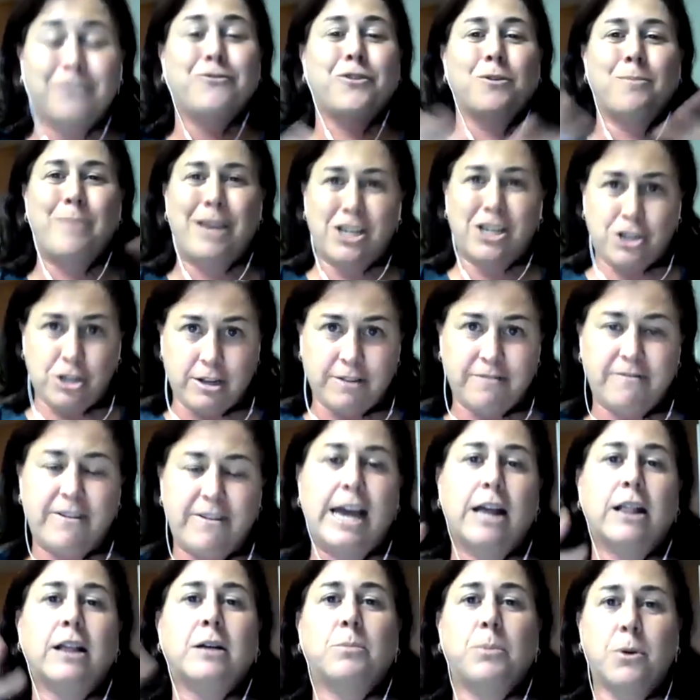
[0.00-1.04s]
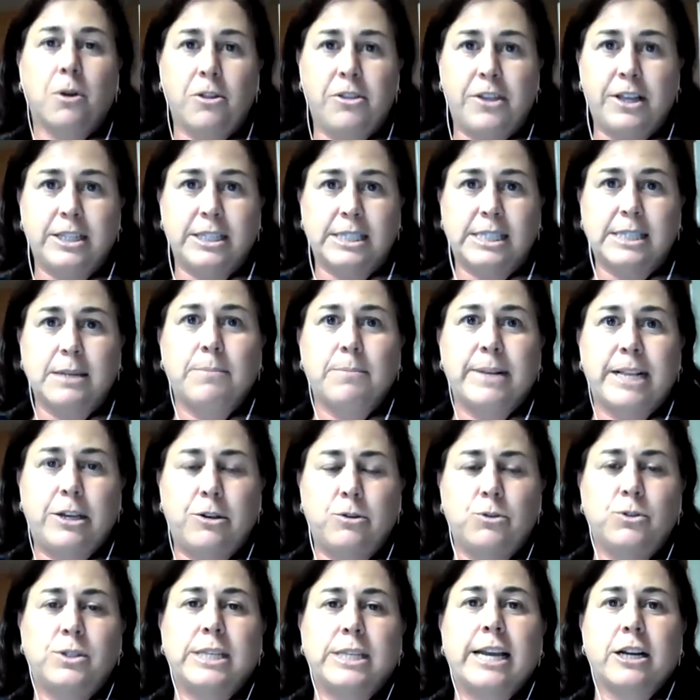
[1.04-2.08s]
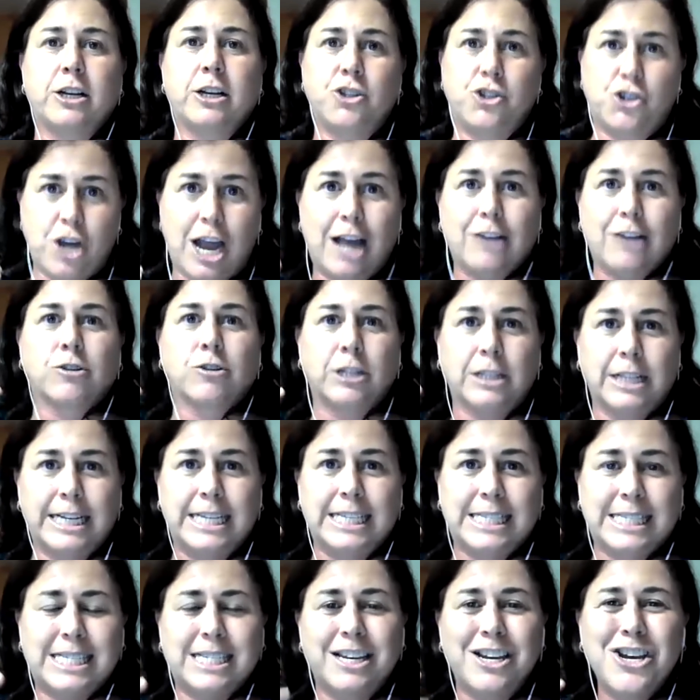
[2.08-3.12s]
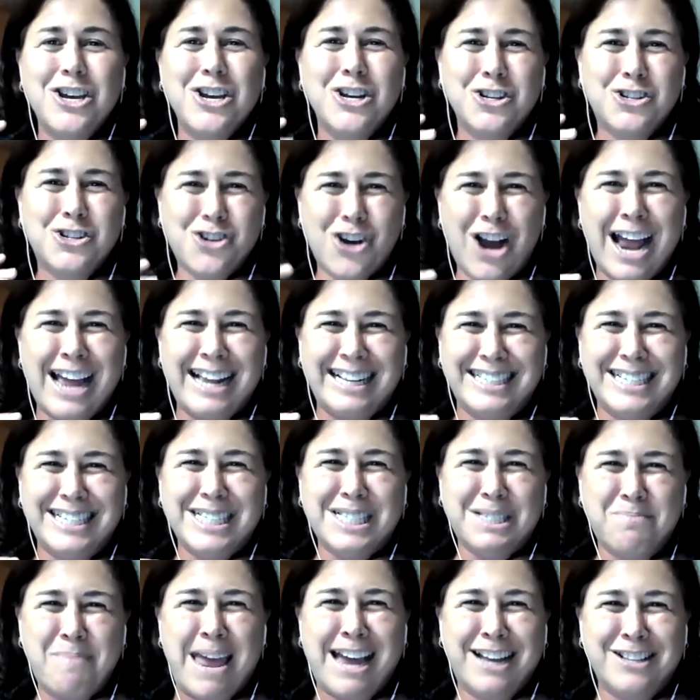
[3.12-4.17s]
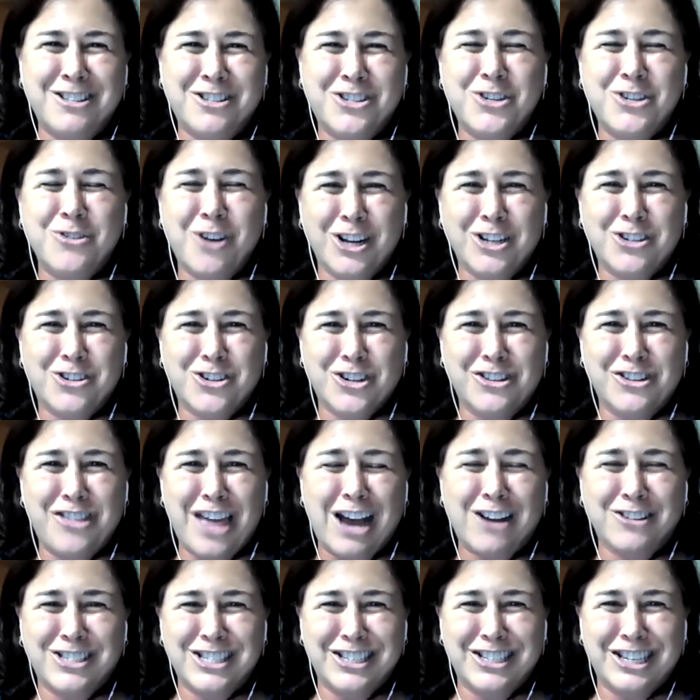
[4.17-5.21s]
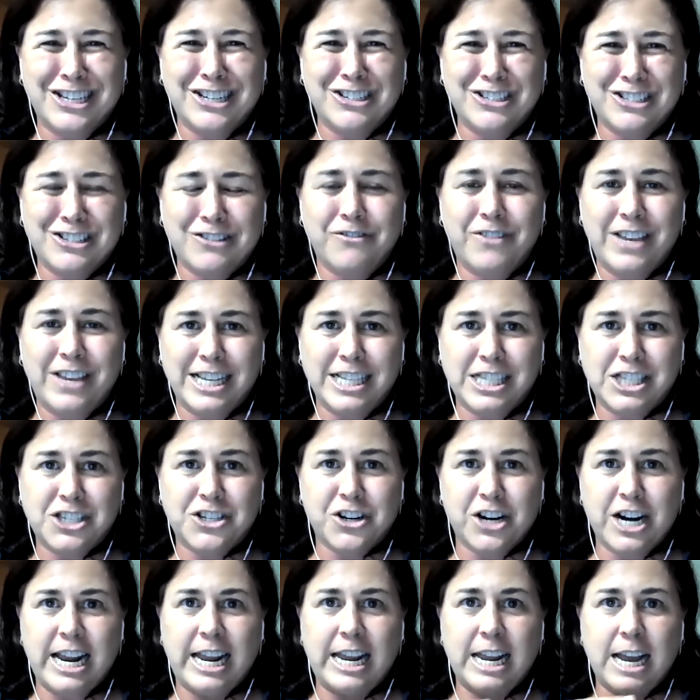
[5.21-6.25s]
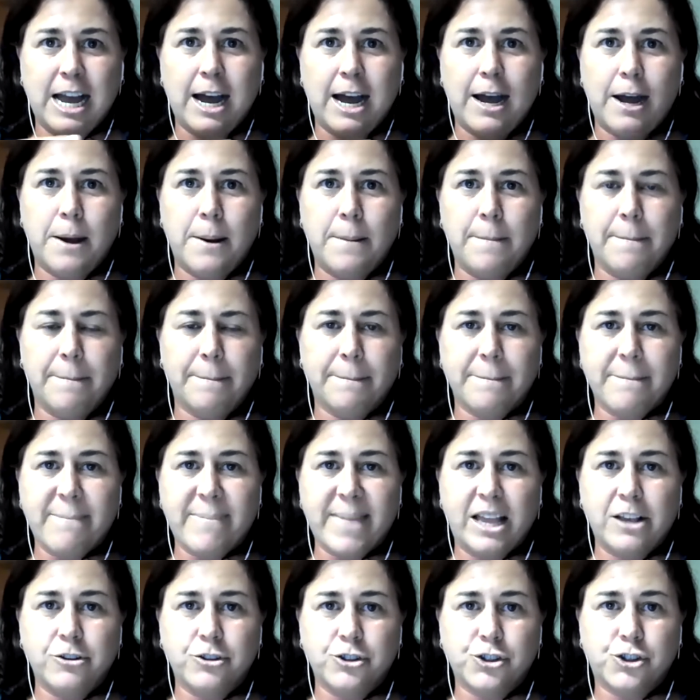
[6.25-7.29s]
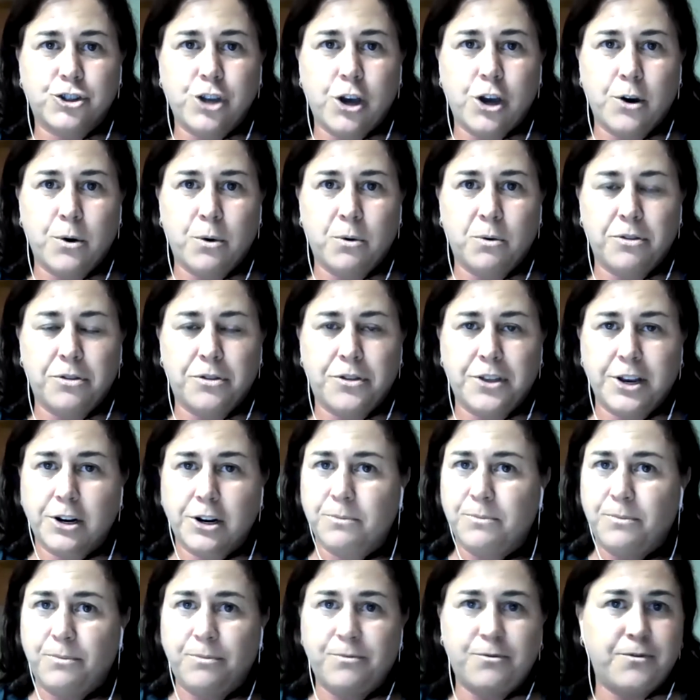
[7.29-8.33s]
information available than somebody who's like a generalist trying to span two hundred thousand years of history. Um, so they're